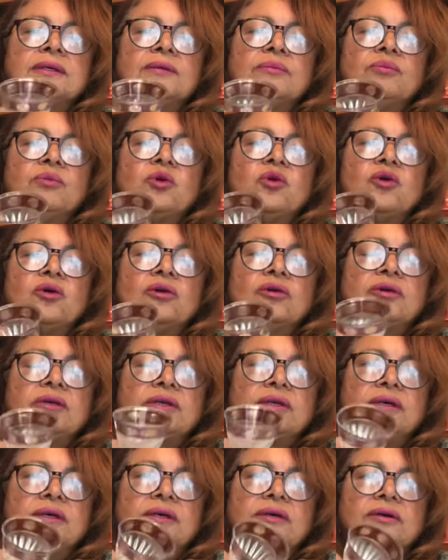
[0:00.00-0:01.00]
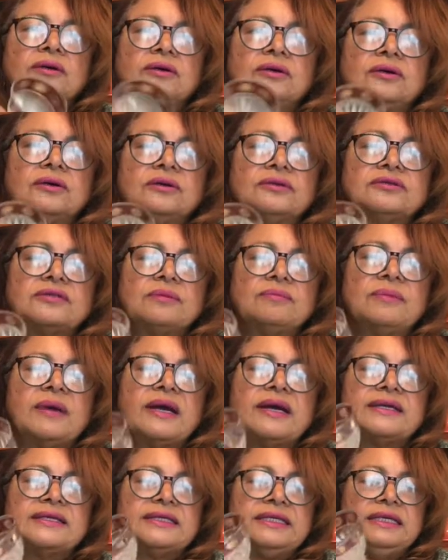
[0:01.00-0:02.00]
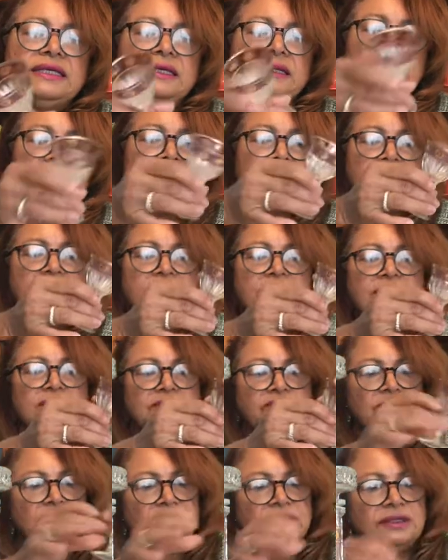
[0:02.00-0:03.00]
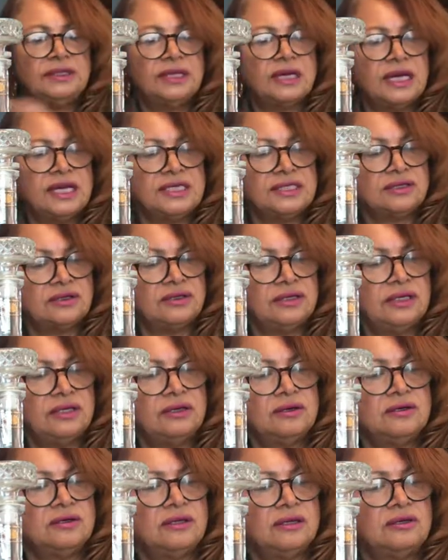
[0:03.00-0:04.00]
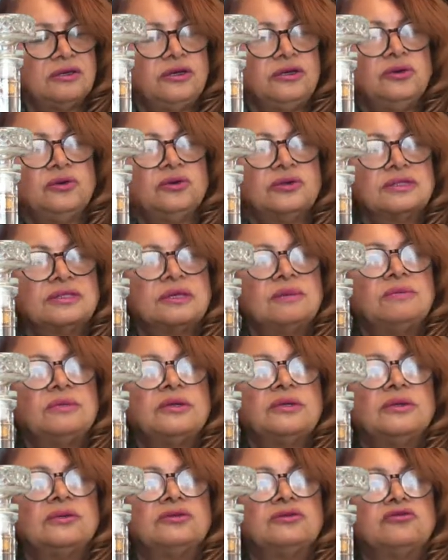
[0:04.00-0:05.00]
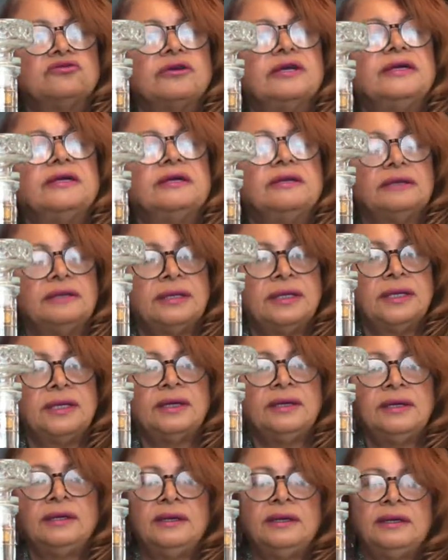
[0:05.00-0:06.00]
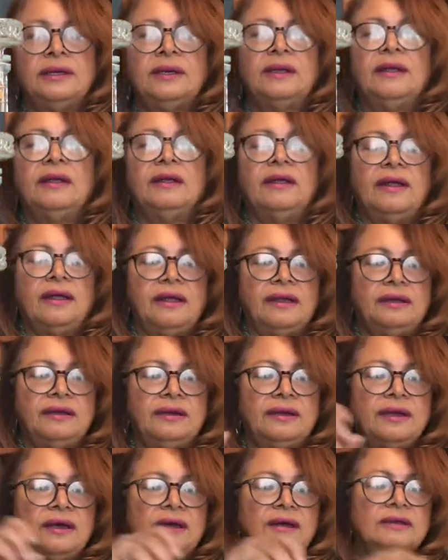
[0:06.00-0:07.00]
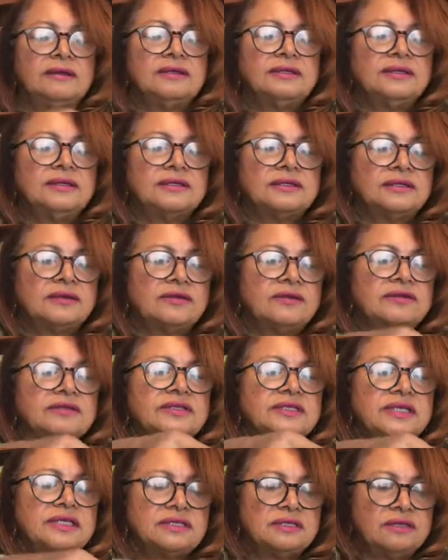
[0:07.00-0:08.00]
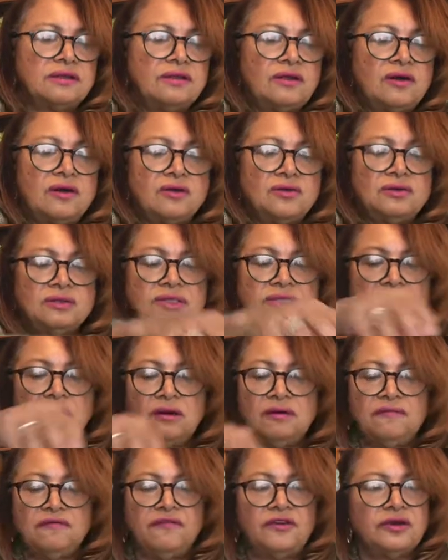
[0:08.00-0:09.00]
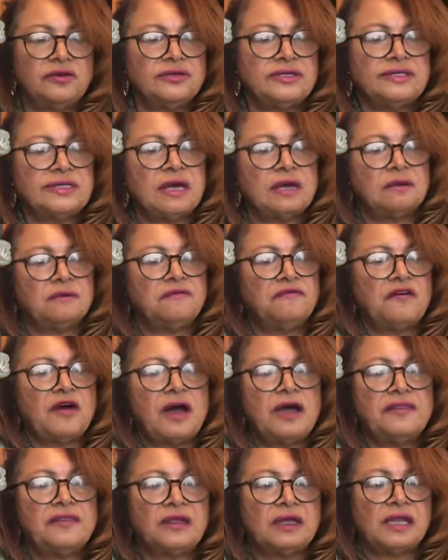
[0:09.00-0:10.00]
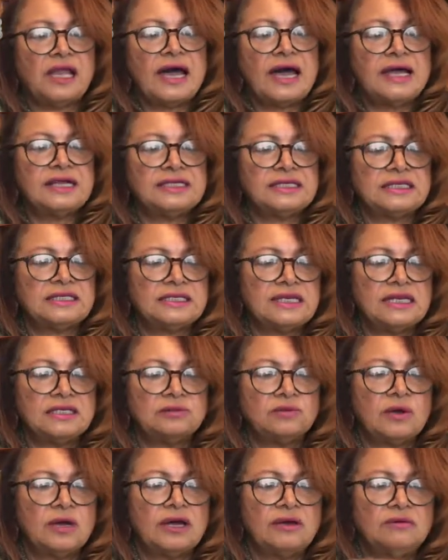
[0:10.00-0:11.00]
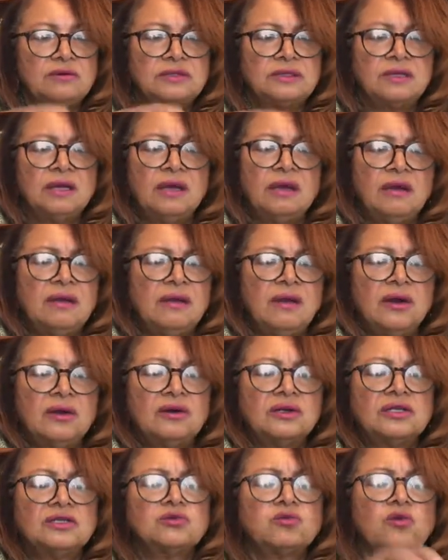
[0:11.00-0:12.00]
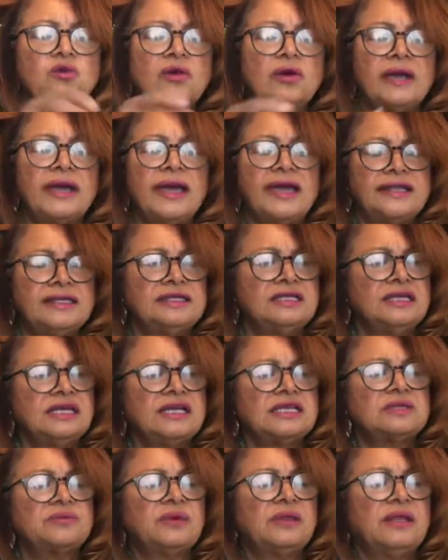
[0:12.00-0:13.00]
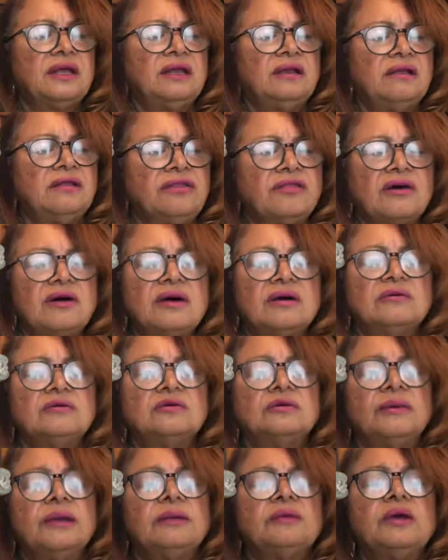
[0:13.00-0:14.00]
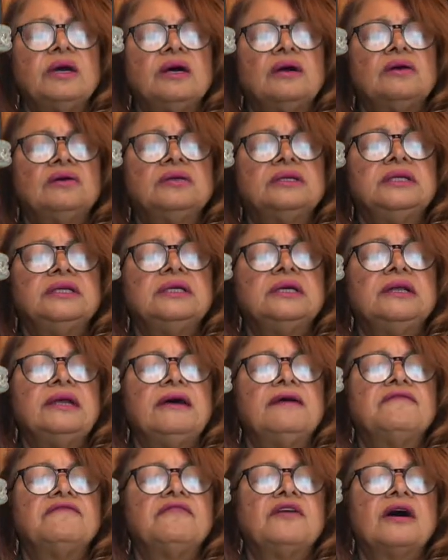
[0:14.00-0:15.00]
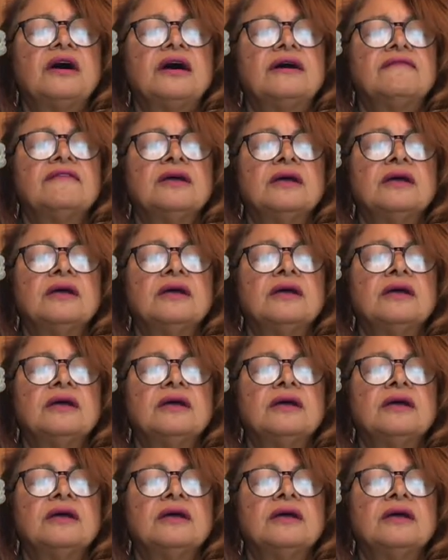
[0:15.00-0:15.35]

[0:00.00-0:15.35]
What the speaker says: Port or some martini in is really nice, or liqueur, some little drink. And so there's 6 of those. You don't very seldom find the glasses. That's why could have swore I had 6, but then I thought, well, maybe I only did have 5.